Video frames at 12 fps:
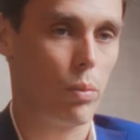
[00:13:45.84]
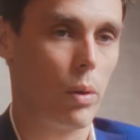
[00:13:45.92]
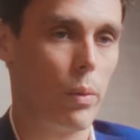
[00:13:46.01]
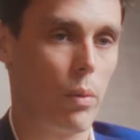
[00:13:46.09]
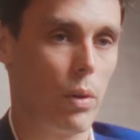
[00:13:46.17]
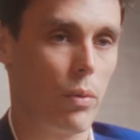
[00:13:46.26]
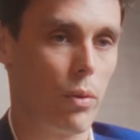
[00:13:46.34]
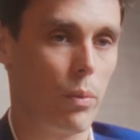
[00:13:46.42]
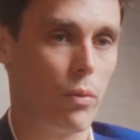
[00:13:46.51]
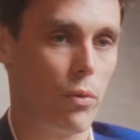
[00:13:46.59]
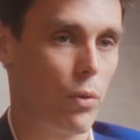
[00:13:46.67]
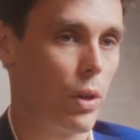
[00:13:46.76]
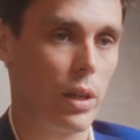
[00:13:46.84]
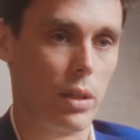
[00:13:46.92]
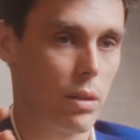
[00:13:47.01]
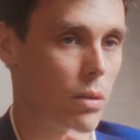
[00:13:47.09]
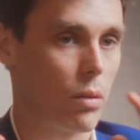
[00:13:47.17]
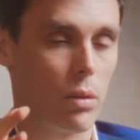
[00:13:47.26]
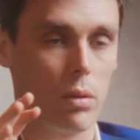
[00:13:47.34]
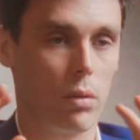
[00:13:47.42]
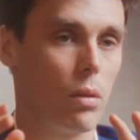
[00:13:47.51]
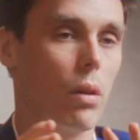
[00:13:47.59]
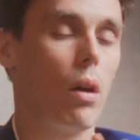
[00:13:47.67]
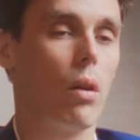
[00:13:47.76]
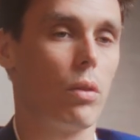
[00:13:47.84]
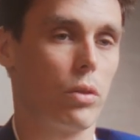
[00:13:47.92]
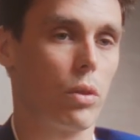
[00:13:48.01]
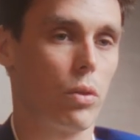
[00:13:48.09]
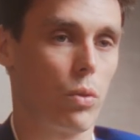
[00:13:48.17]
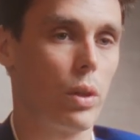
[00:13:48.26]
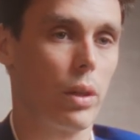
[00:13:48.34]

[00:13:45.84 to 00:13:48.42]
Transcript: probably from France or other country.